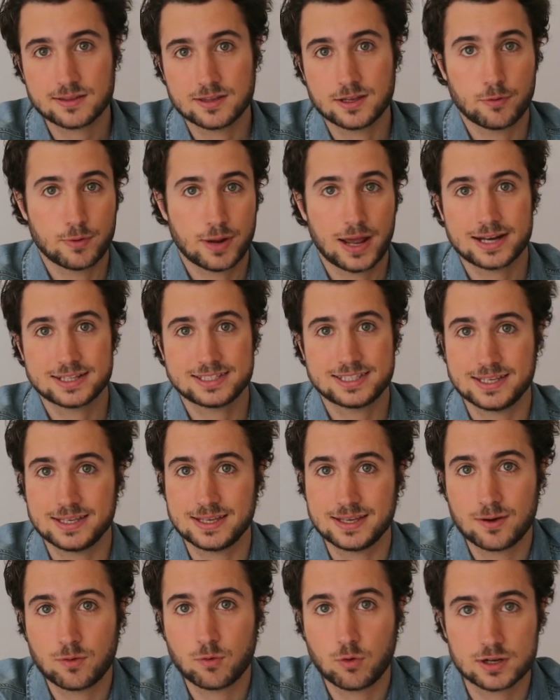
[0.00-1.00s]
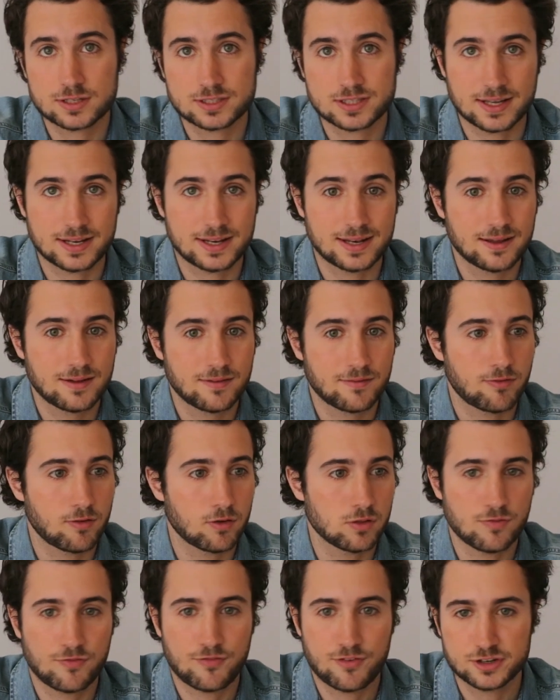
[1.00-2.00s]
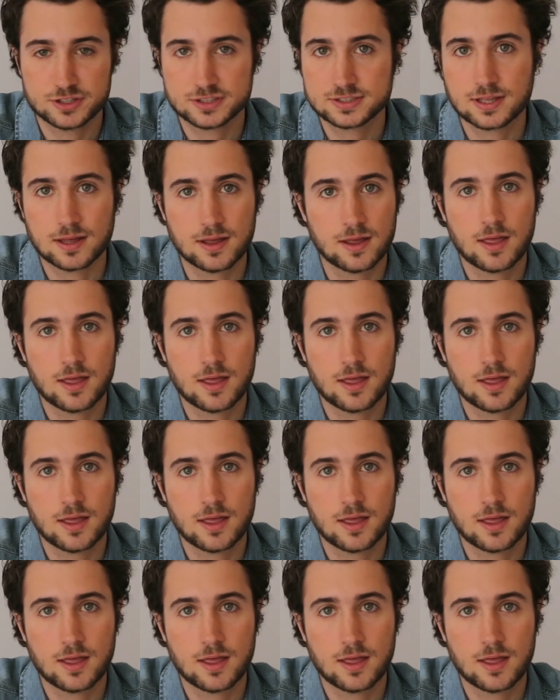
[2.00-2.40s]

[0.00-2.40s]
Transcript: The reality was that for the first